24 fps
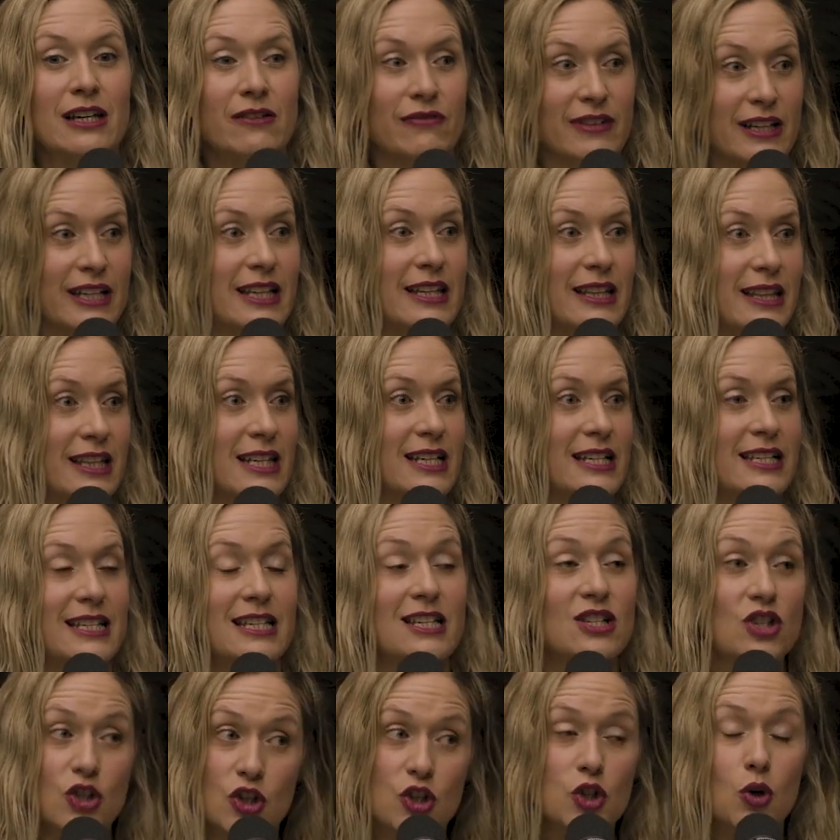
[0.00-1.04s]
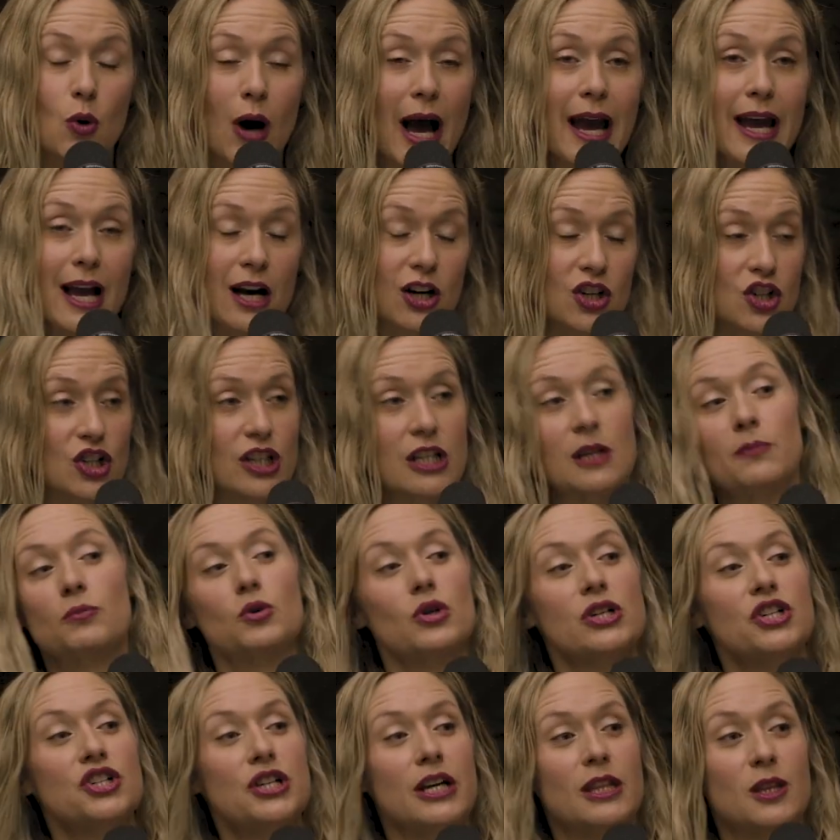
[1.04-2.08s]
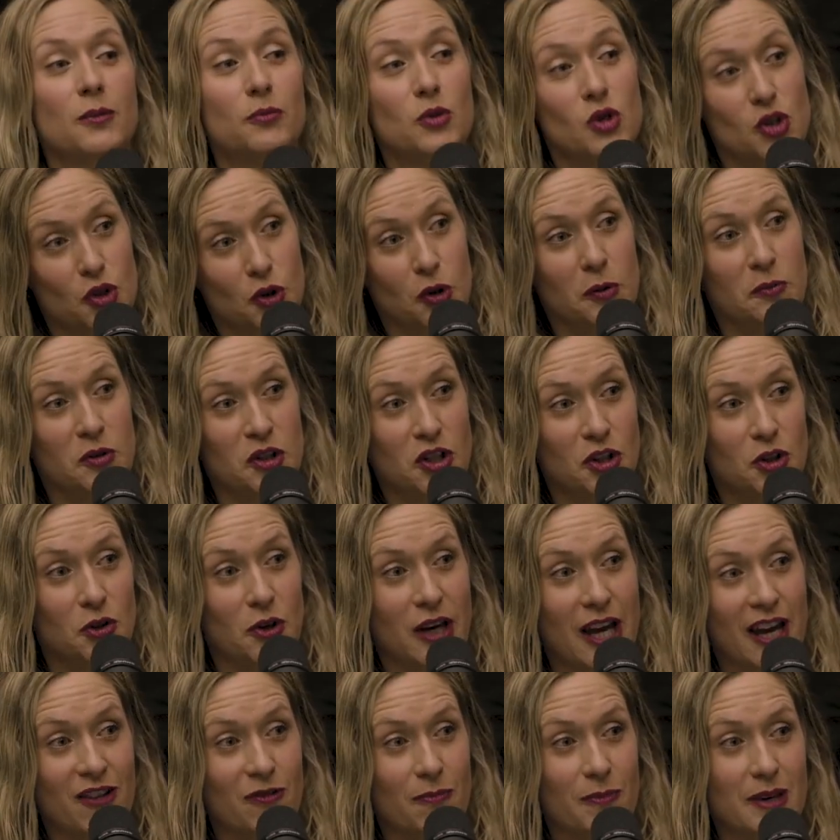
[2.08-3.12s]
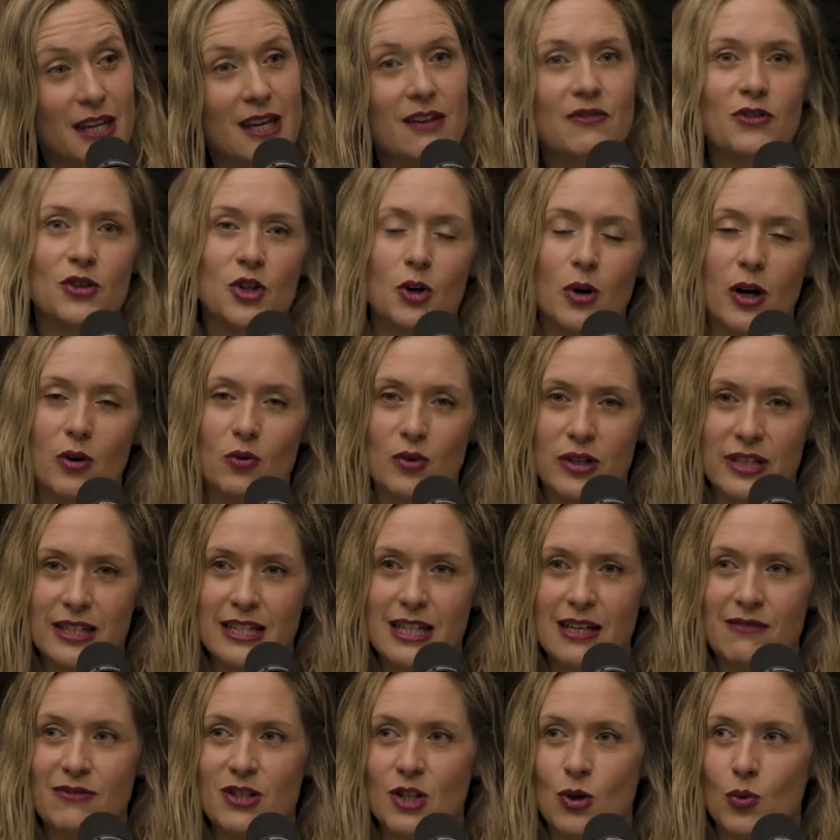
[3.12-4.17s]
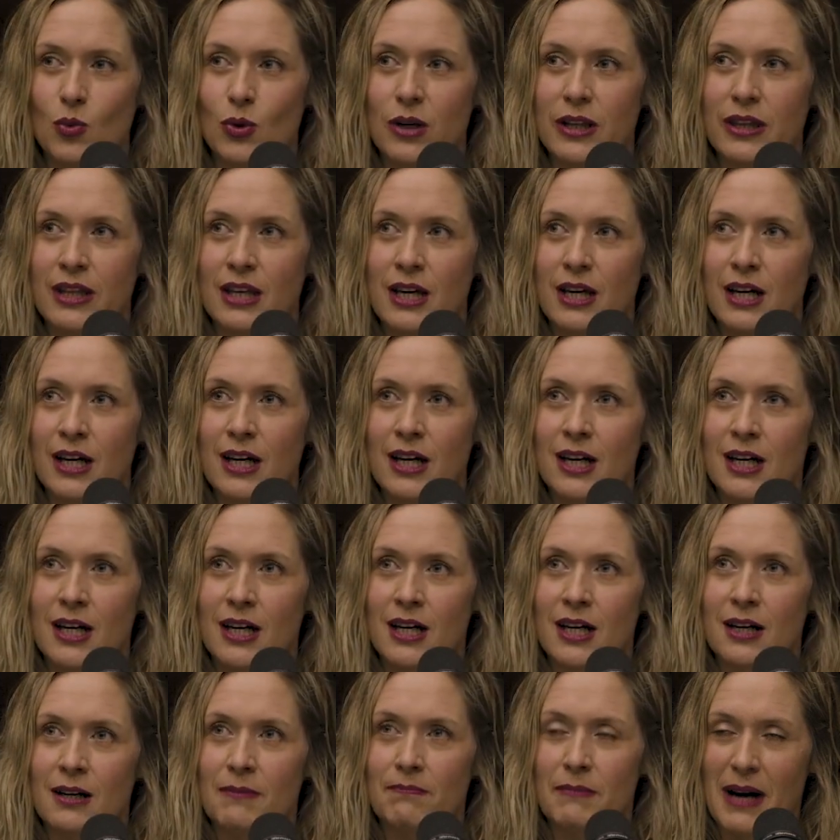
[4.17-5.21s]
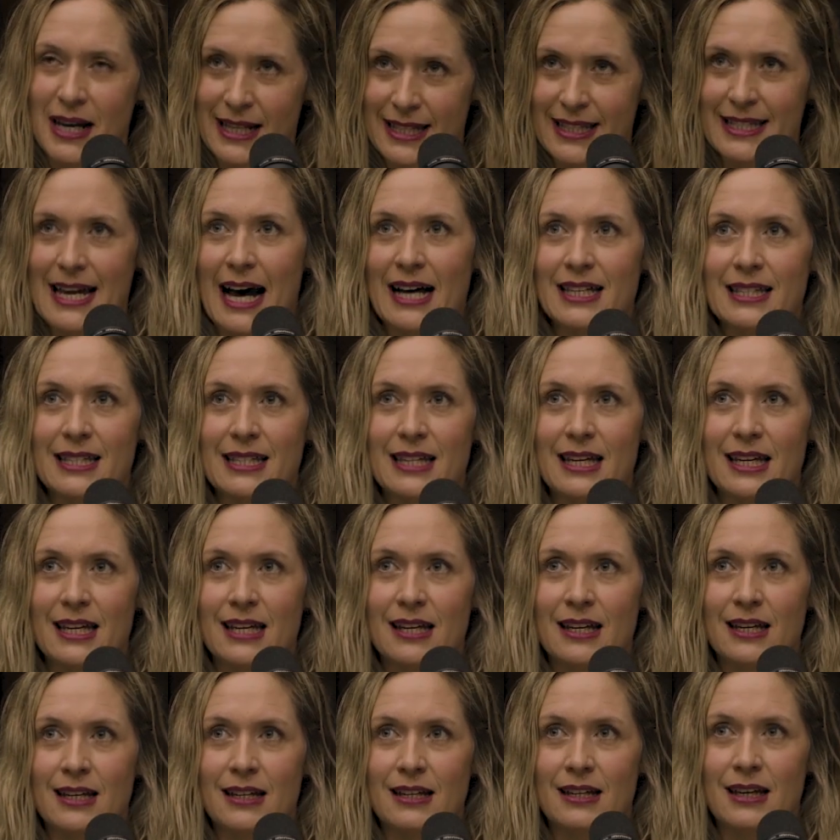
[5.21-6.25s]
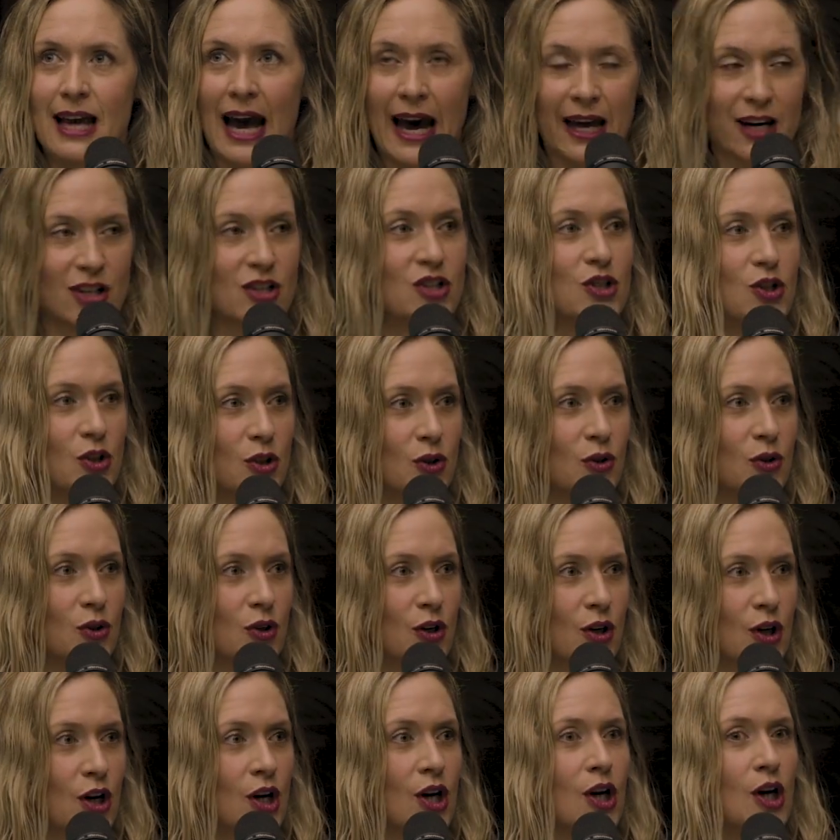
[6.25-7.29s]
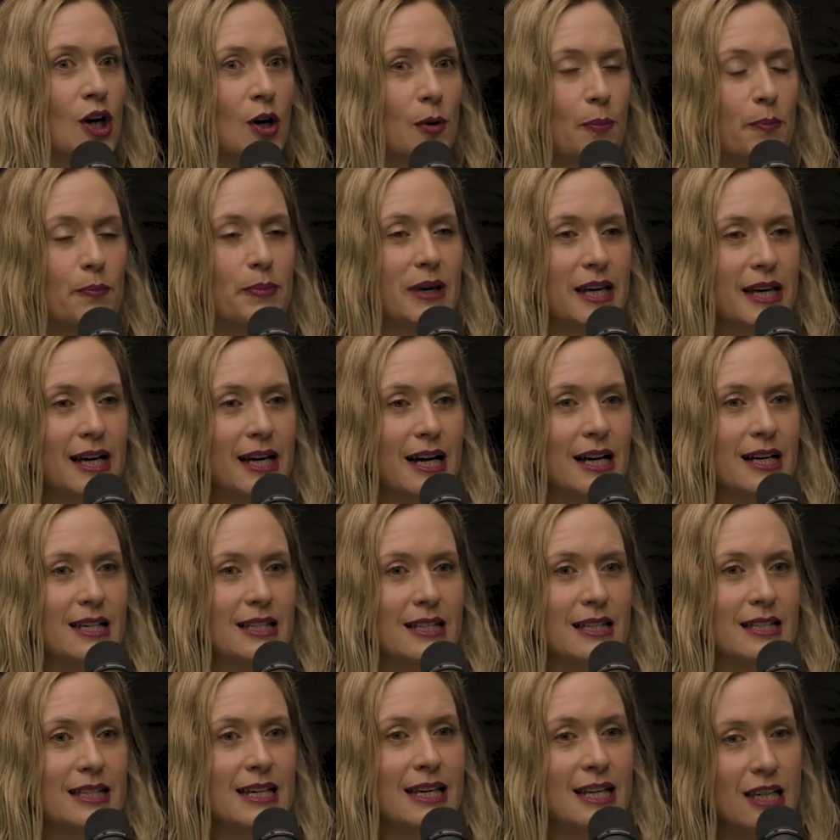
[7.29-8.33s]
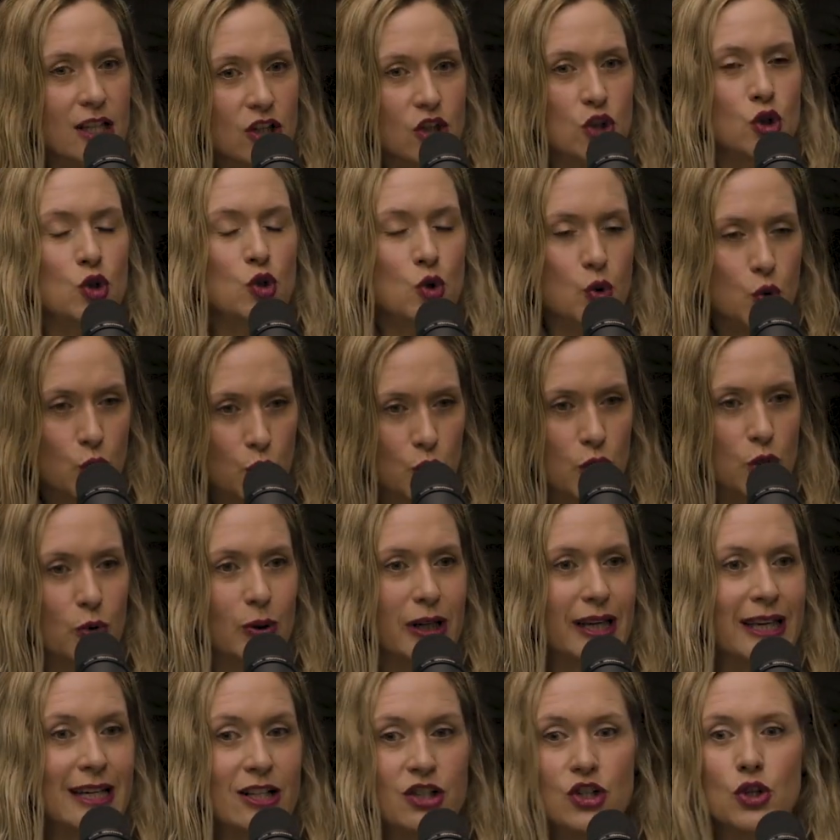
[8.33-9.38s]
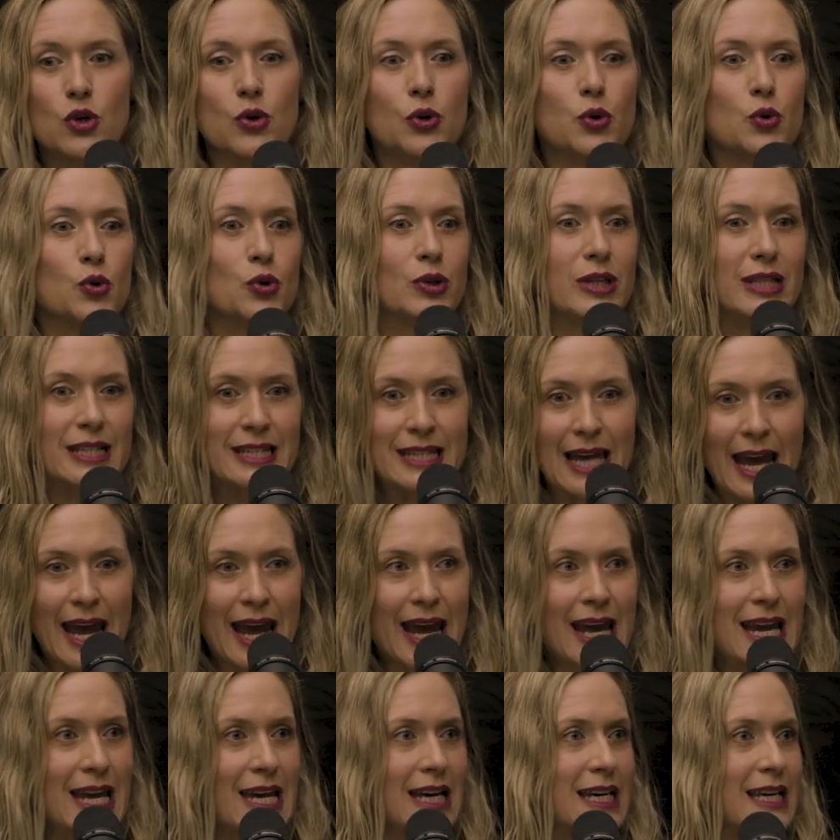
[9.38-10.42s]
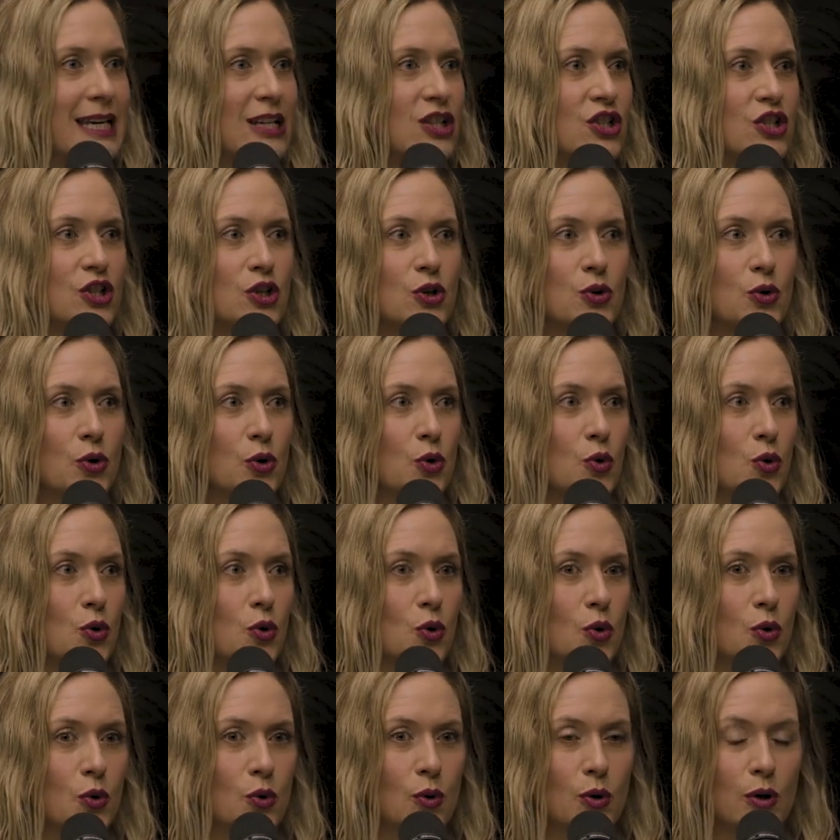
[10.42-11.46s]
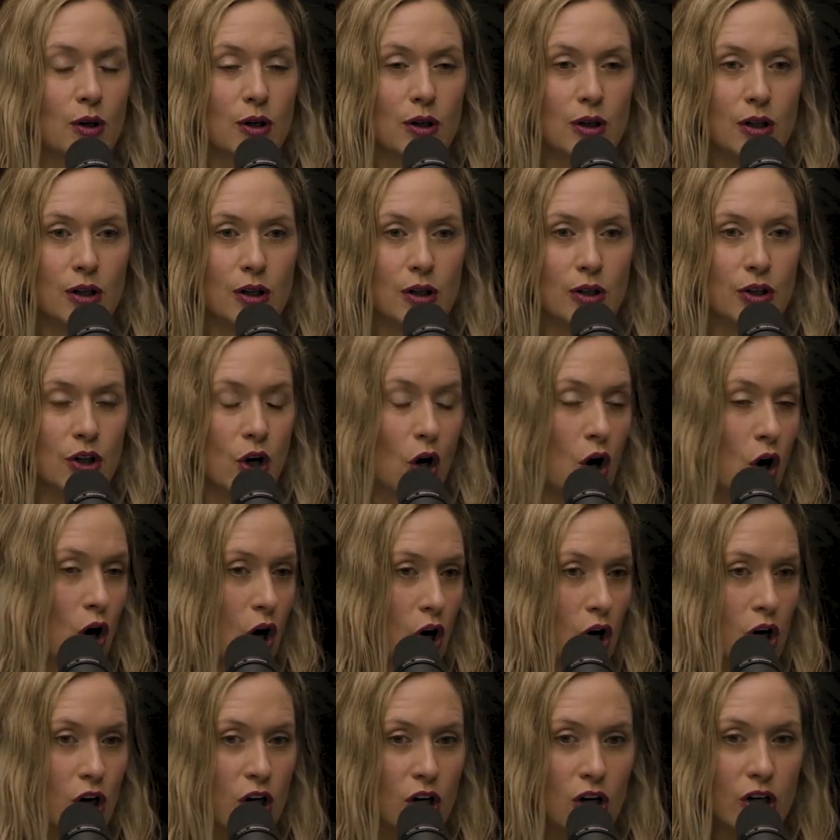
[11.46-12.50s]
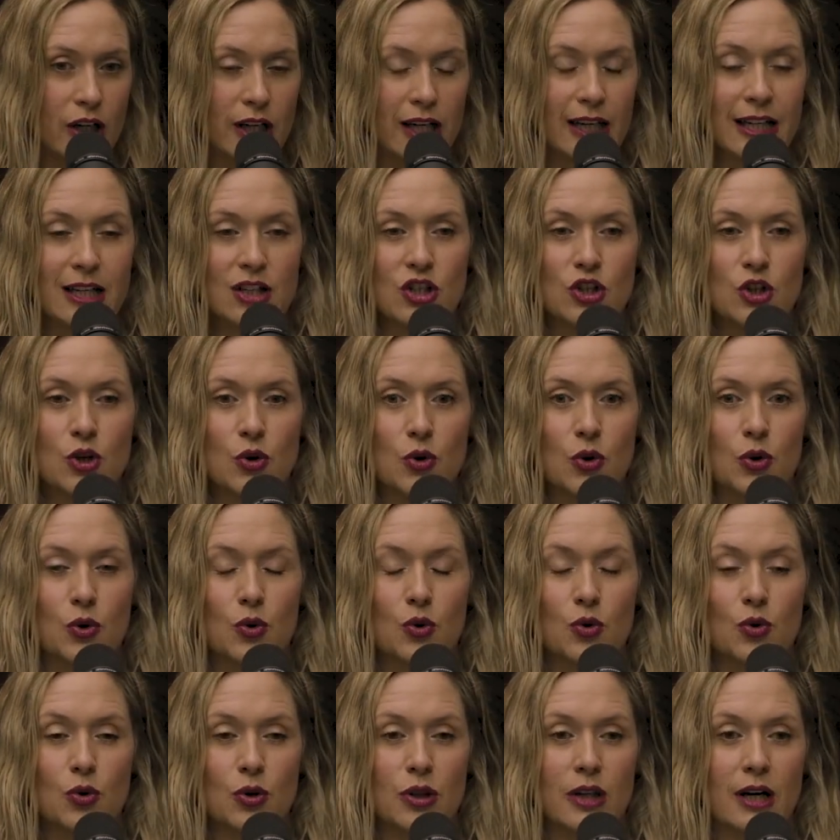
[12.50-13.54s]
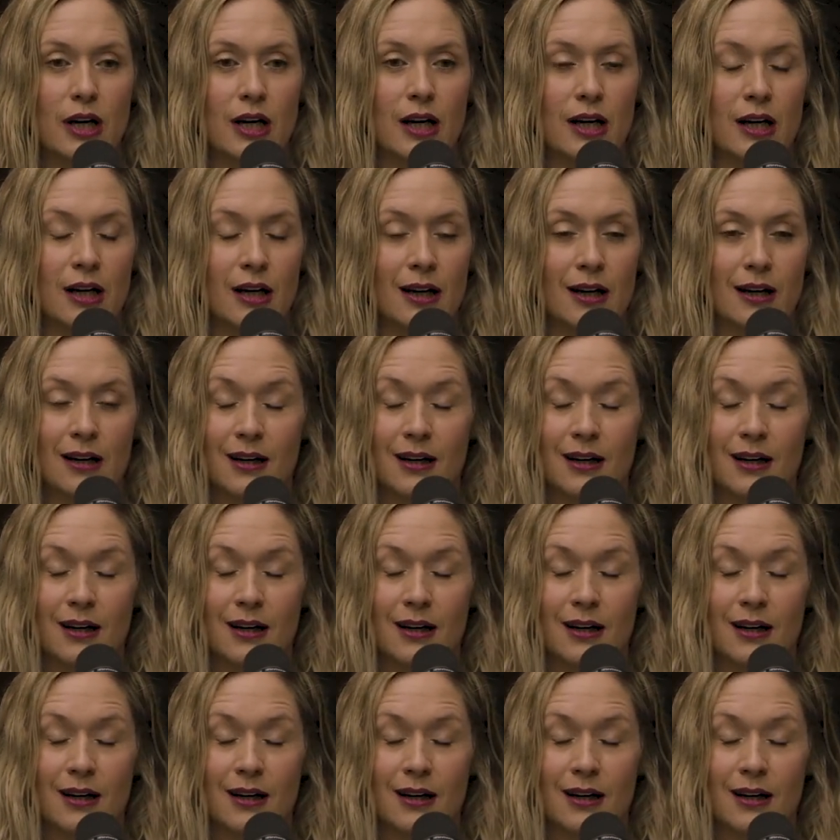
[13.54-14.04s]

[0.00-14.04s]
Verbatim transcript: even in these seasons? So I actually appreciate the prescription you gave me, even though I received it with my sassy attitude, because it is true. It gets you through the day. It gets you through the hard. It gets you through the